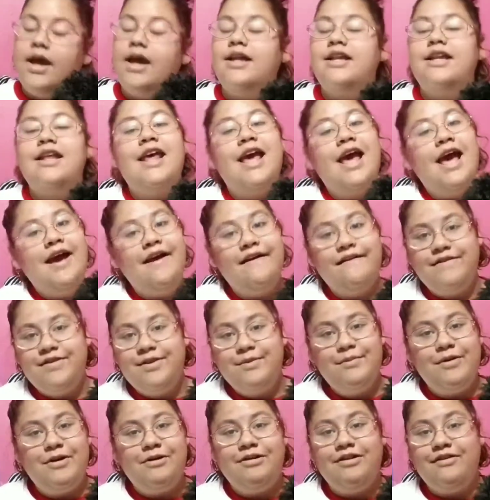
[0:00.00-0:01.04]
I didn't have
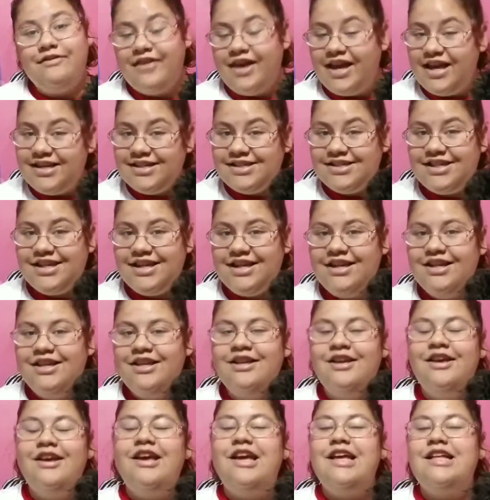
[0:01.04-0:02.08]
the motivation
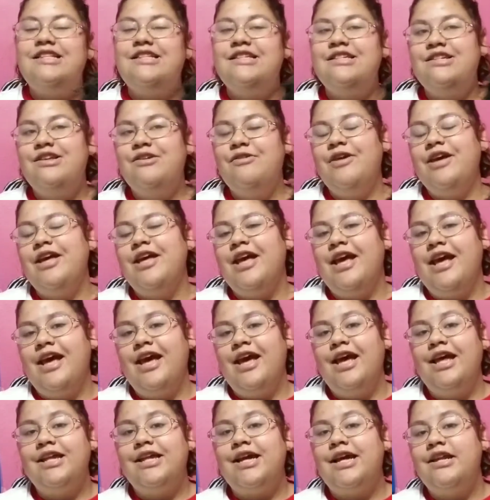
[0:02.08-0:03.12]
to do it,
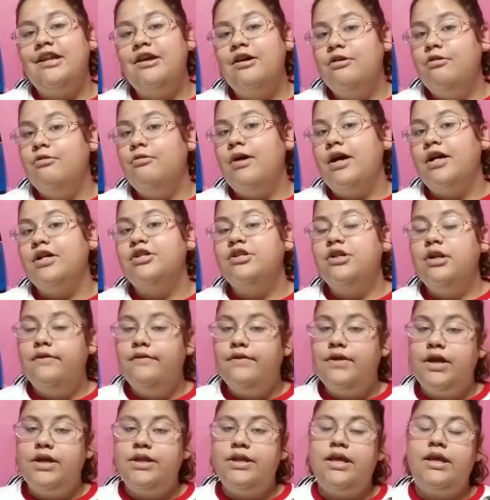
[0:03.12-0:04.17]
and I know I should
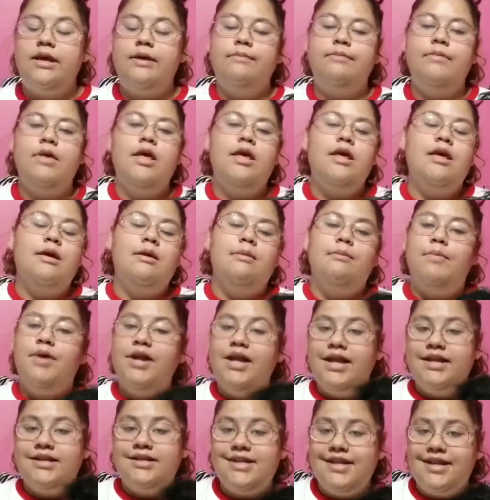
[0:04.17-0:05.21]
have done them,
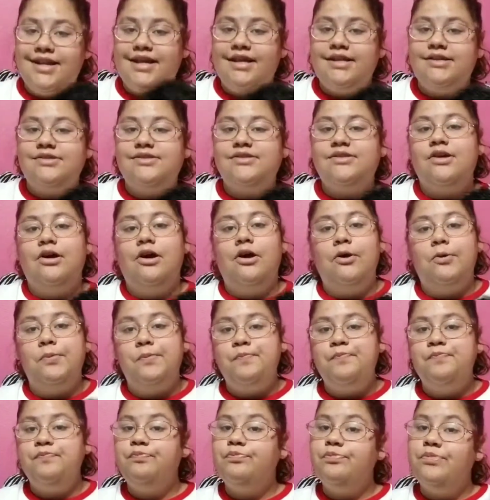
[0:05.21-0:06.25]
but I didn't,
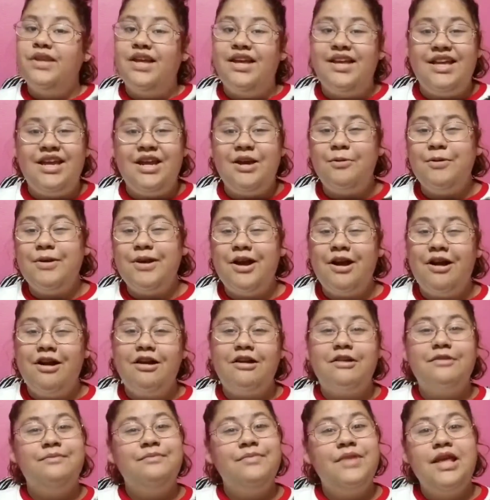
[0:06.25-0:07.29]
so here we
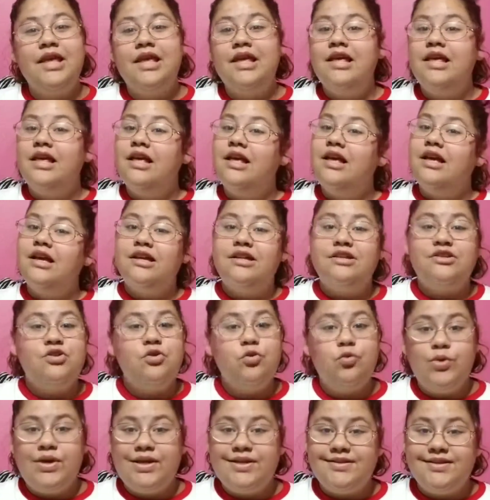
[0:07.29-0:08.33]
are,
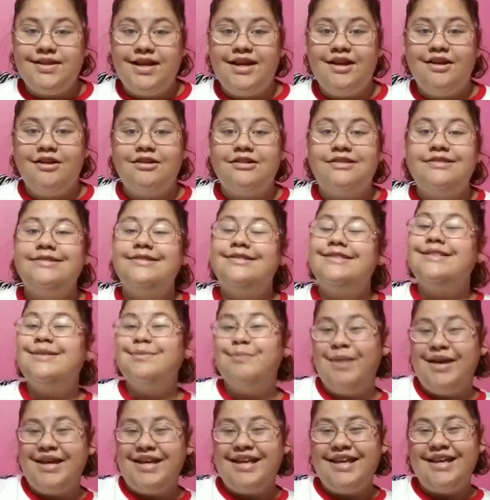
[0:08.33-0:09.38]
2 weeks later,
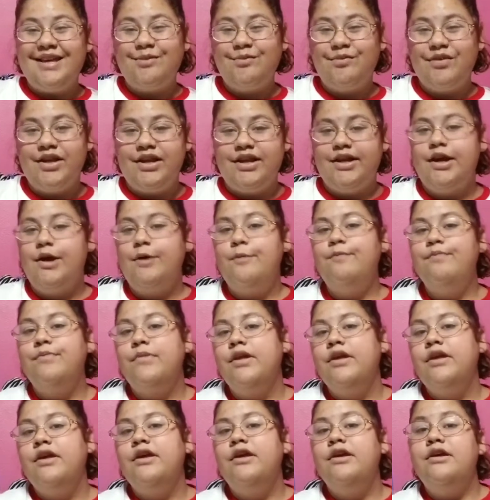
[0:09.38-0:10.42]
making a video.
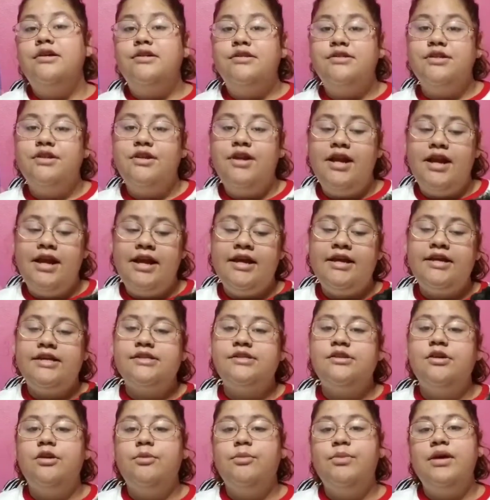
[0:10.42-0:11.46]
Today
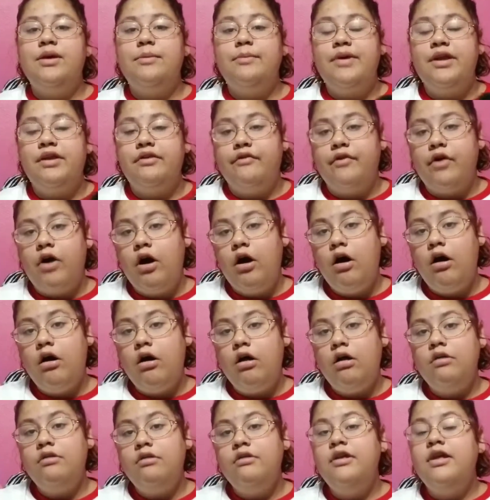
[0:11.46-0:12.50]
is going to be a bit of a
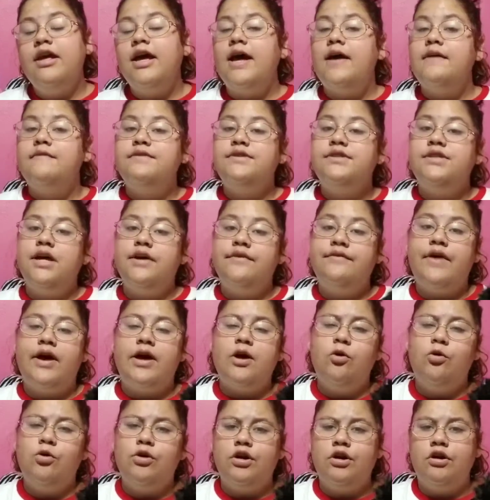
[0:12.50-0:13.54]
haul of stuff I
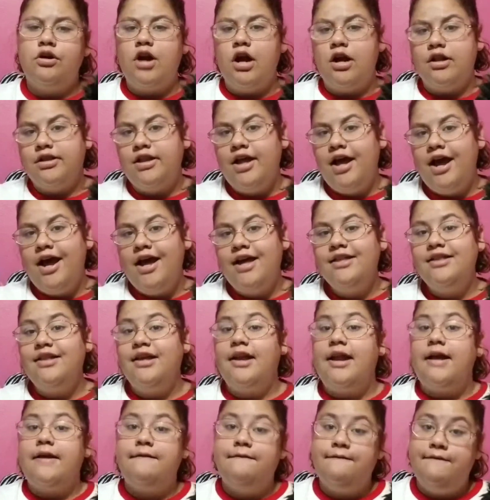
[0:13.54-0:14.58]
ordered online
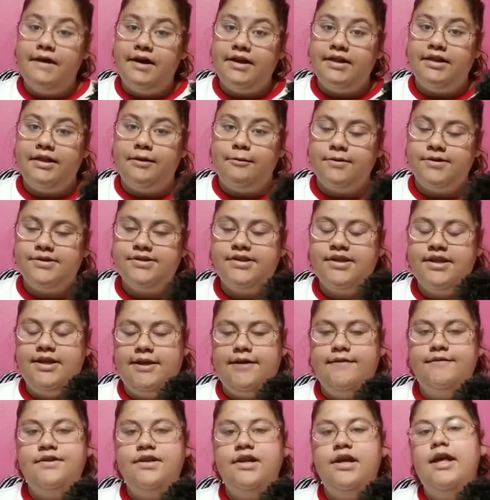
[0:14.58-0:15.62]
that I finally
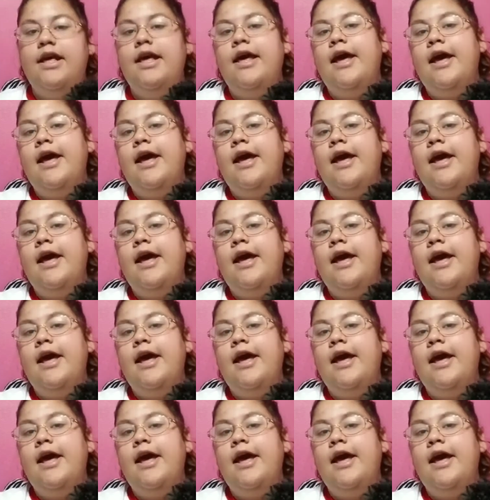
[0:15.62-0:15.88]
received.